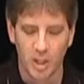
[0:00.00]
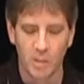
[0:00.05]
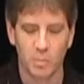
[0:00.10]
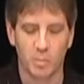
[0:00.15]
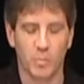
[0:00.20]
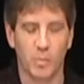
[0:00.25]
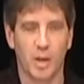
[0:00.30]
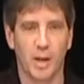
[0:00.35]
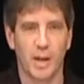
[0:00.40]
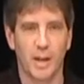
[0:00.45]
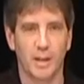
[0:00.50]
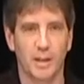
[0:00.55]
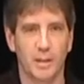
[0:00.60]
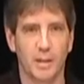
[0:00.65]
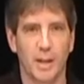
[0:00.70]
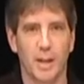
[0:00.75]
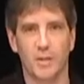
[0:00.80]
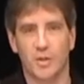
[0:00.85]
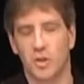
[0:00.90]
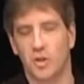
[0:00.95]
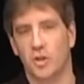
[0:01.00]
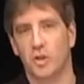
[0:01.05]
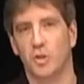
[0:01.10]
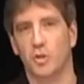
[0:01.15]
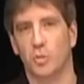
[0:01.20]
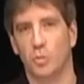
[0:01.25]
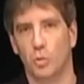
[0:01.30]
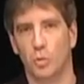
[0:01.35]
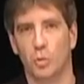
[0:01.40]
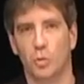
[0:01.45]
Keep in mind, as a
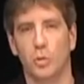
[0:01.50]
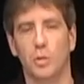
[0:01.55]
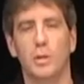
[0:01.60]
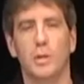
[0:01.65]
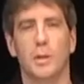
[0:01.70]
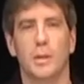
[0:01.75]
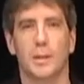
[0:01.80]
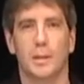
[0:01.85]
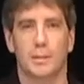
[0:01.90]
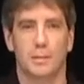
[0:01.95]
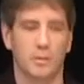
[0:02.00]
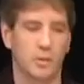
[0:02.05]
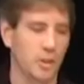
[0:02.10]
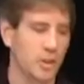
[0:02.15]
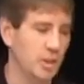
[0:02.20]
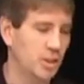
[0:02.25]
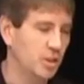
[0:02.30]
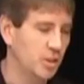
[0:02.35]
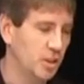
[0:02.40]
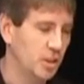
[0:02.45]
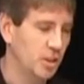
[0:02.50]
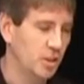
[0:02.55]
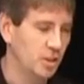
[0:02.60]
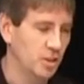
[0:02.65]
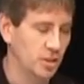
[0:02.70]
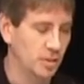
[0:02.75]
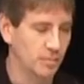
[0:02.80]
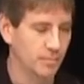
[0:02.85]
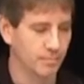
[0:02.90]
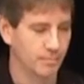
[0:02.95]
general rule,
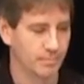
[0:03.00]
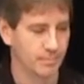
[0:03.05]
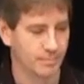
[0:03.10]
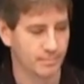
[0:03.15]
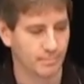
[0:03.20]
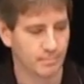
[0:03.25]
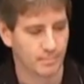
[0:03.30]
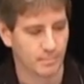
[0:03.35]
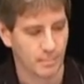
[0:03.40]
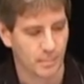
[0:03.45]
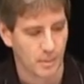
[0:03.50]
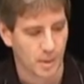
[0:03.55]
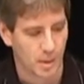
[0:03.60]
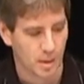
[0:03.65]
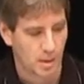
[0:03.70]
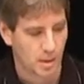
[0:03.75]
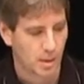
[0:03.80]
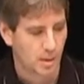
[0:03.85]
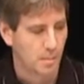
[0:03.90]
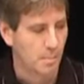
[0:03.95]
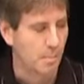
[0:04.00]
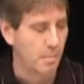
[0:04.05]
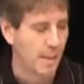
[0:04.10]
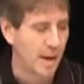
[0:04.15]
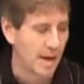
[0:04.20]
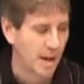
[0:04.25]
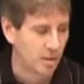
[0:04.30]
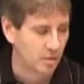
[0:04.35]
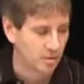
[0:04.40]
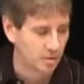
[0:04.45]
lenses,
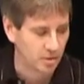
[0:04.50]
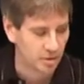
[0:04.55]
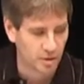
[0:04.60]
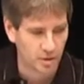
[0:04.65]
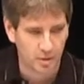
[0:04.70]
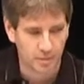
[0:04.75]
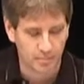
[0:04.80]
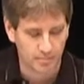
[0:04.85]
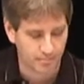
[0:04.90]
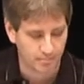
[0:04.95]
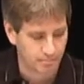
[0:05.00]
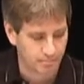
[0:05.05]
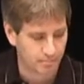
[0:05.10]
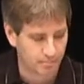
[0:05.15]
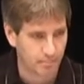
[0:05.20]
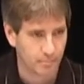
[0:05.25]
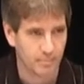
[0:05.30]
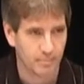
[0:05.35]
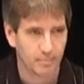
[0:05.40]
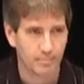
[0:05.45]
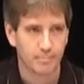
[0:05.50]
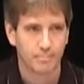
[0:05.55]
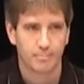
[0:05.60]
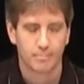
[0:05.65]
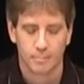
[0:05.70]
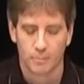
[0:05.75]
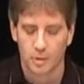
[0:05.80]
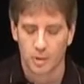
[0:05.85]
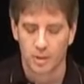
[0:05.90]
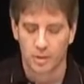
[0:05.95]
mounts,
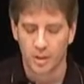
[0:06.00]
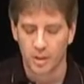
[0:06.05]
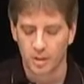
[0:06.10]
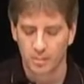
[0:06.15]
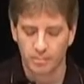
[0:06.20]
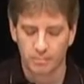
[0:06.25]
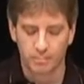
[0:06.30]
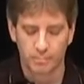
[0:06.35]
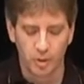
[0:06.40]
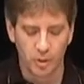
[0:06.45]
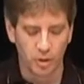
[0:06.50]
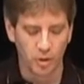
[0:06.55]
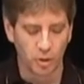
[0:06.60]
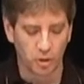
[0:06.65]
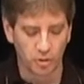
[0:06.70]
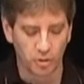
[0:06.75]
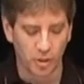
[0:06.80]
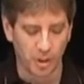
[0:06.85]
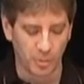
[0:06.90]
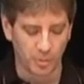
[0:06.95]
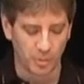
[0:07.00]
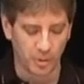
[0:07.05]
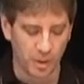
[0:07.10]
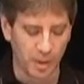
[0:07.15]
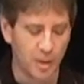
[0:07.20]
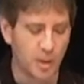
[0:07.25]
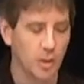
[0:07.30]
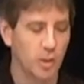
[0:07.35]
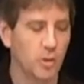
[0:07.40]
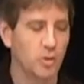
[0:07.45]
they're sold
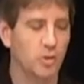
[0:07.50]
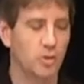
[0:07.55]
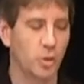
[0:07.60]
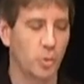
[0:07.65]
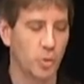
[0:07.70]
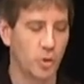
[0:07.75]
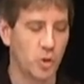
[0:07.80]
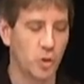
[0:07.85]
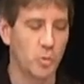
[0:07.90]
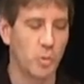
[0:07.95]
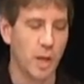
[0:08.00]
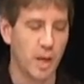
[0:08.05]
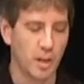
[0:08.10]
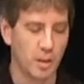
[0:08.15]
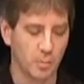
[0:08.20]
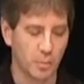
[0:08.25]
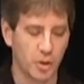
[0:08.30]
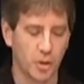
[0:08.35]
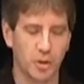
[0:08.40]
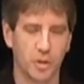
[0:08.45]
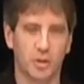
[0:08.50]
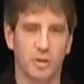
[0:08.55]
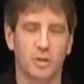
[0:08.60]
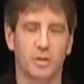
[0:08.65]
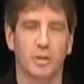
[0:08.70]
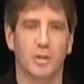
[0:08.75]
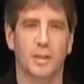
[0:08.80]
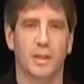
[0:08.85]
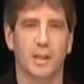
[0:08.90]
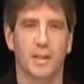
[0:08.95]
separately. So when you make a
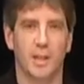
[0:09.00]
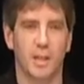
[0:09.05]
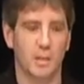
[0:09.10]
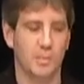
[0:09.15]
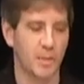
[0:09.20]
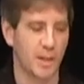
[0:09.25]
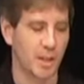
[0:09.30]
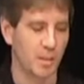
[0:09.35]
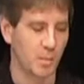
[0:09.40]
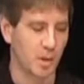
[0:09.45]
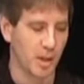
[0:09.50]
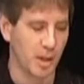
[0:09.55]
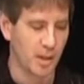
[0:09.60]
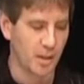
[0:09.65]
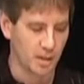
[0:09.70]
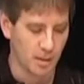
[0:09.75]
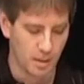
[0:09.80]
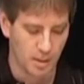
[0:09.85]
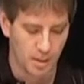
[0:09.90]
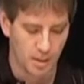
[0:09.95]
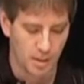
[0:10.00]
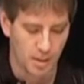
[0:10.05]
purchase, keep that in mind.